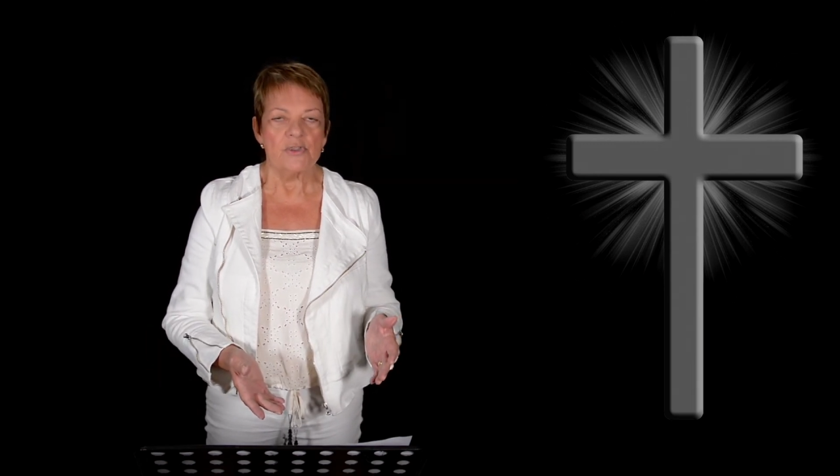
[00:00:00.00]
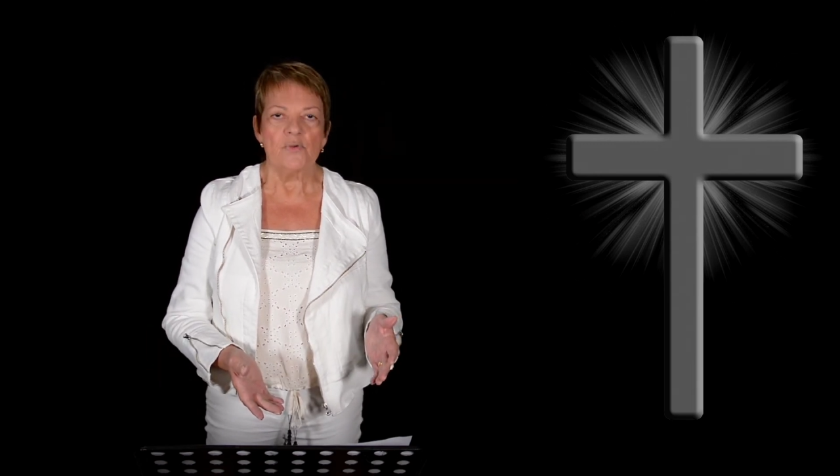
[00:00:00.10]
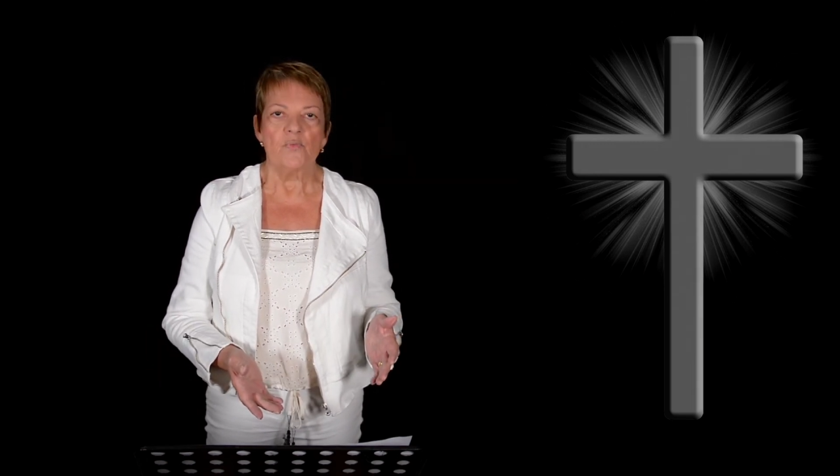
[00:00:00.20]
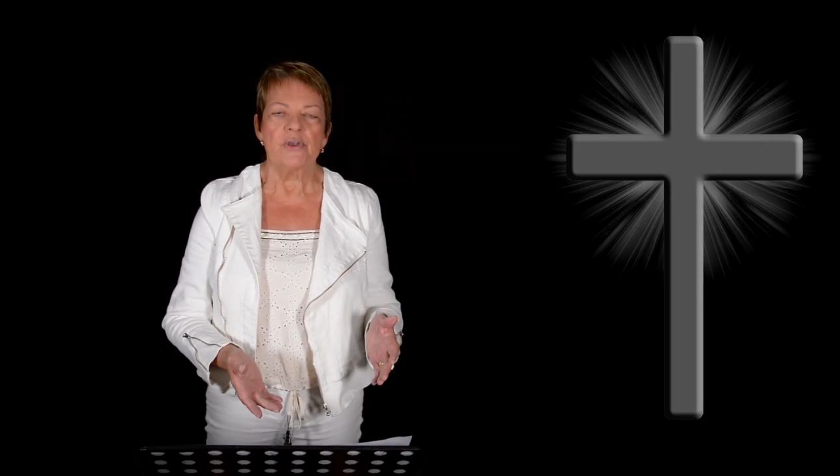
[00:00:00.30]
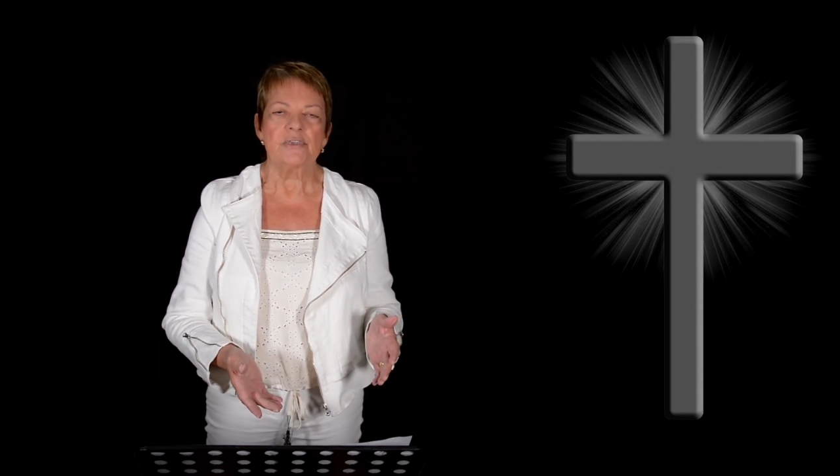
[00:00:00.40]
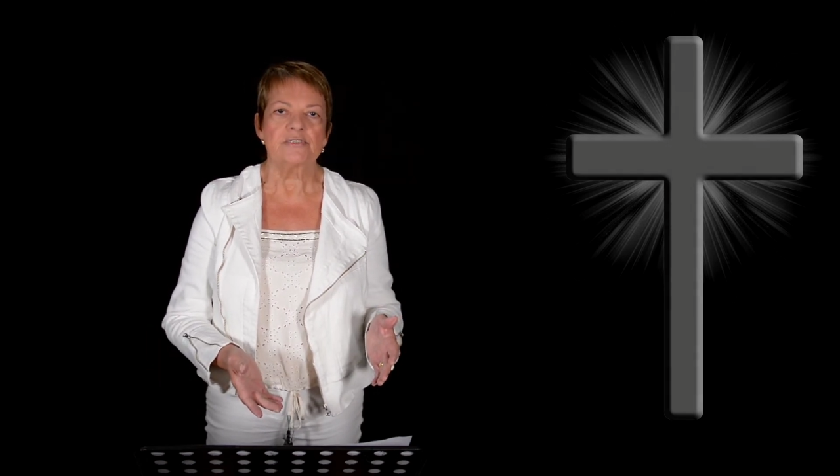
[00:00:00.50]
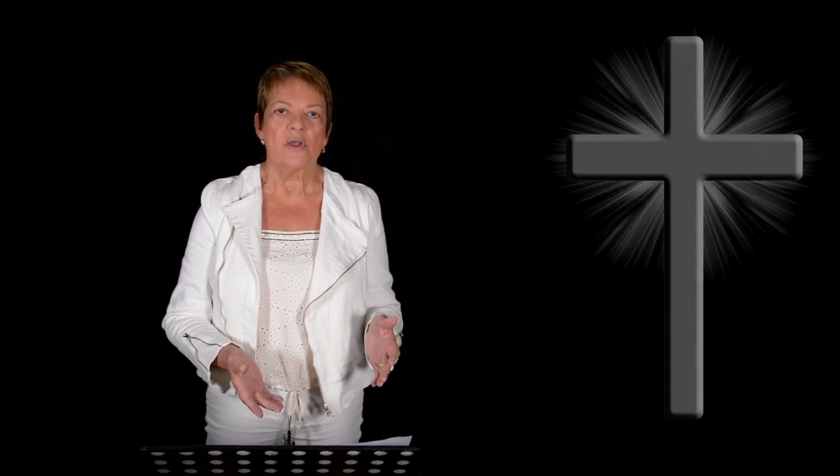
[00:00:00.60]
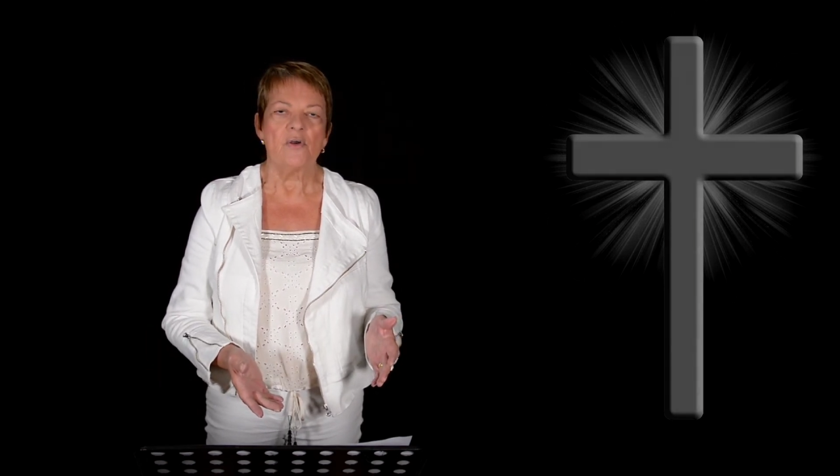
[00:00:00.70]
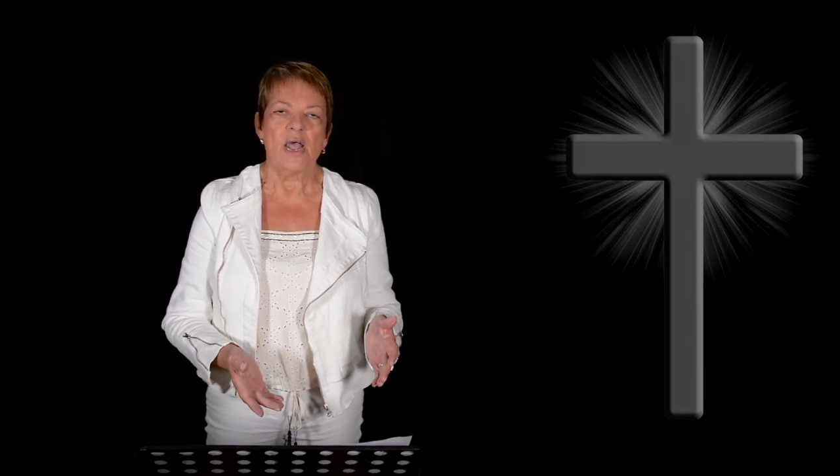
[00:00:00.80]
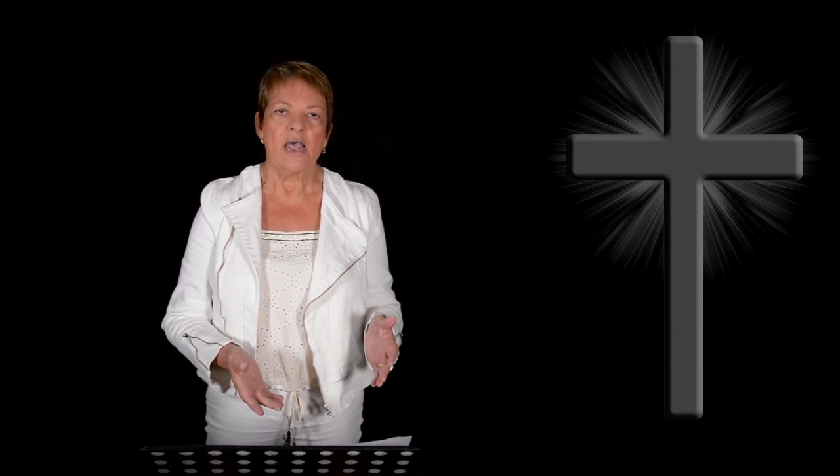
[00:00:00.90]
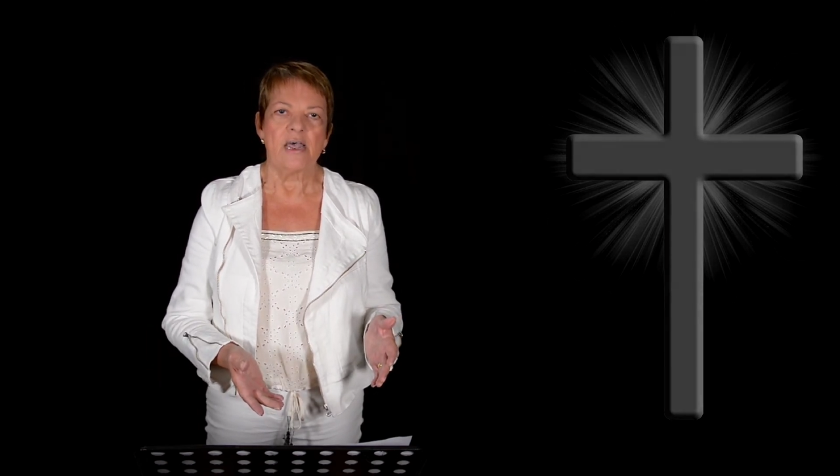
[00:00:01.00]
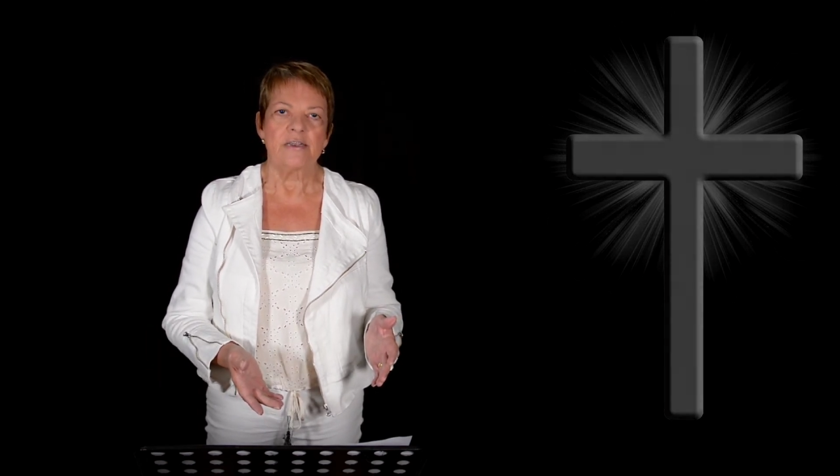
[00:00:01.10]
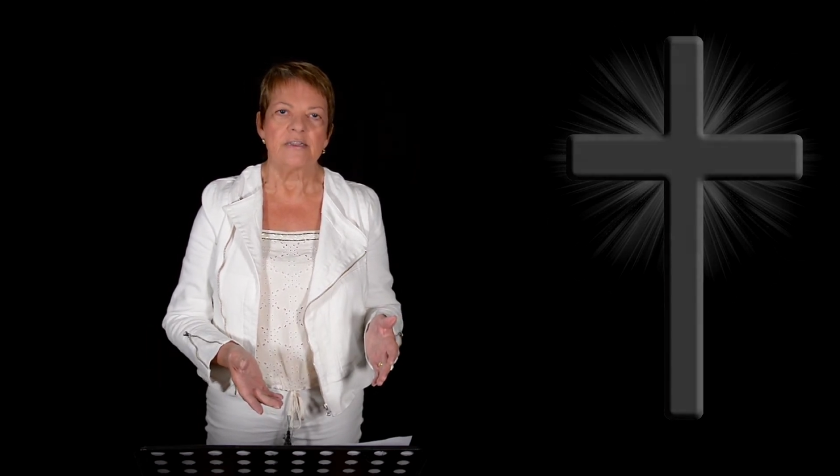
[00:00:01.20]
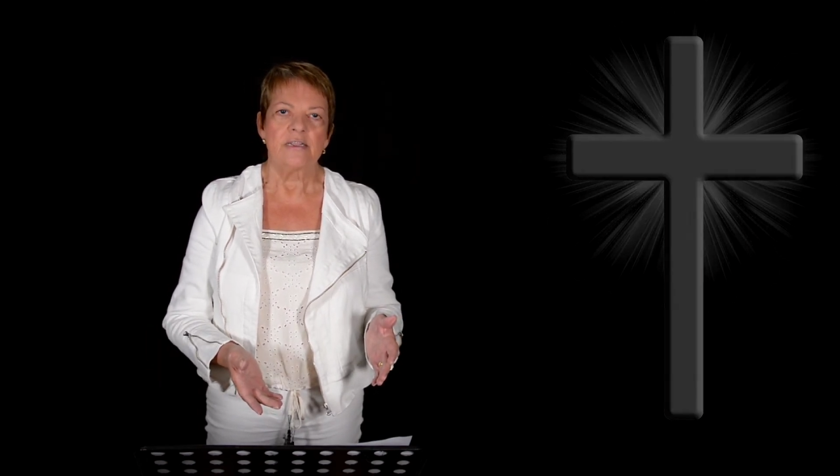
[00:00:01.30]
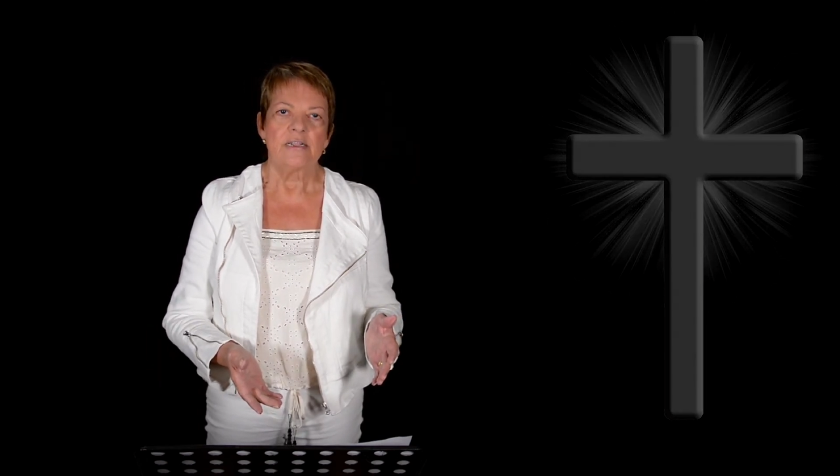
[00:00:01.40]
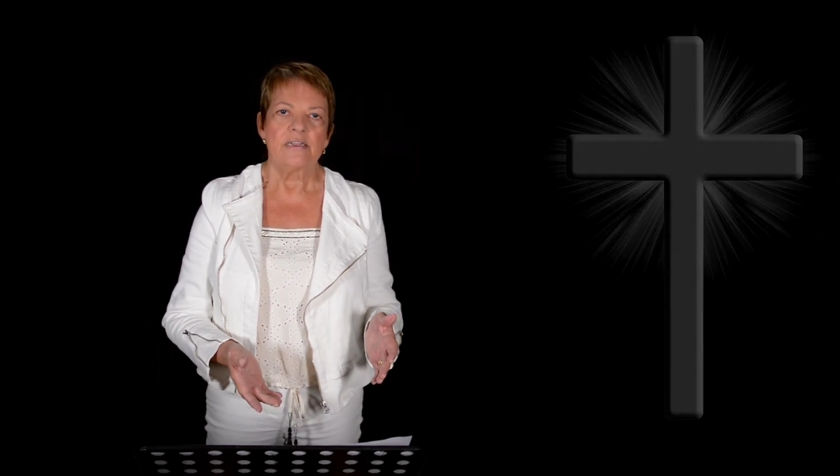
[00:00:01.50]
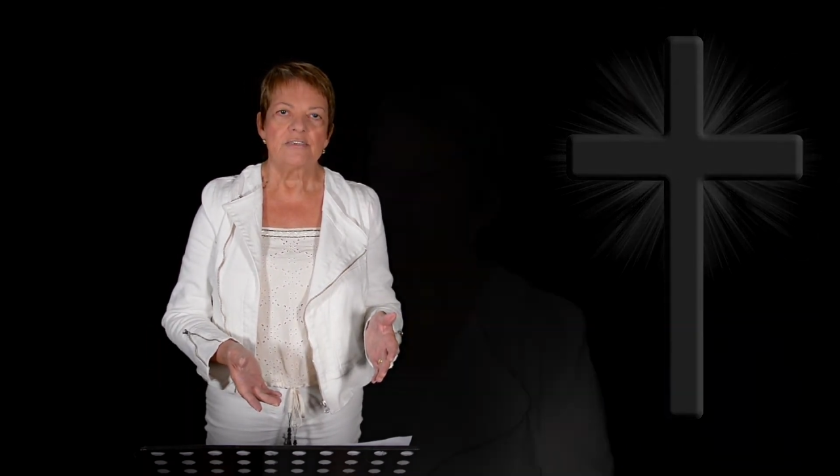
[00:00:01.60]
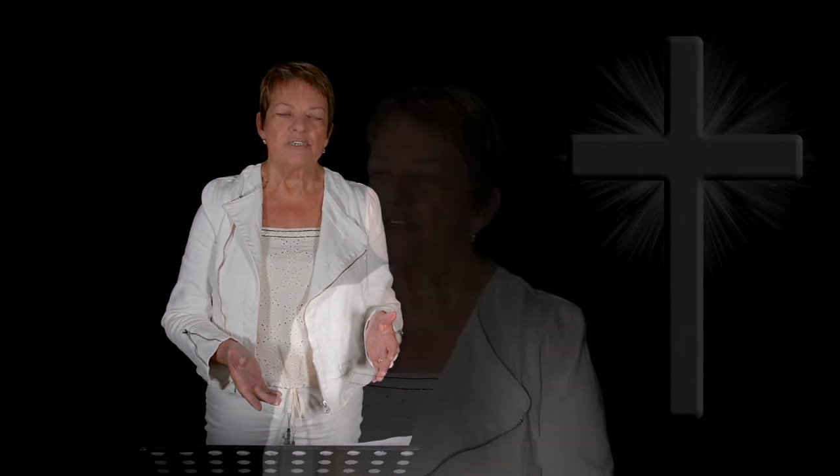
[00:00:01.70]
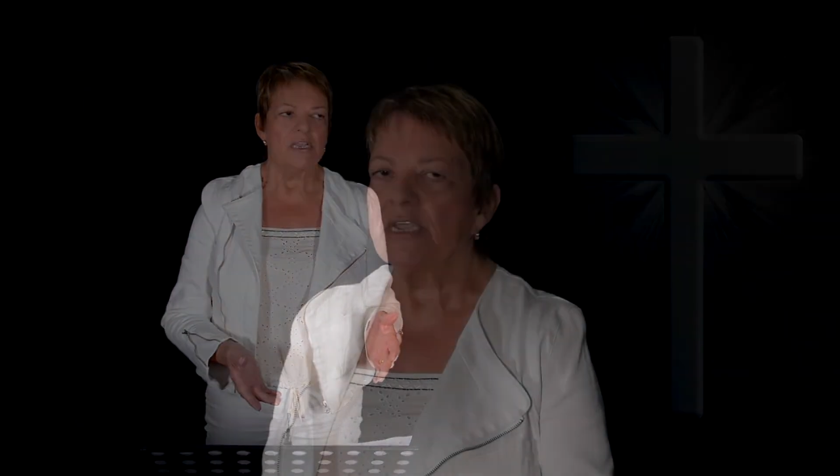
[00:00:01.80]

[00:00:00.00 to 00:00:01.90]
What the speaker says: who worked so hard to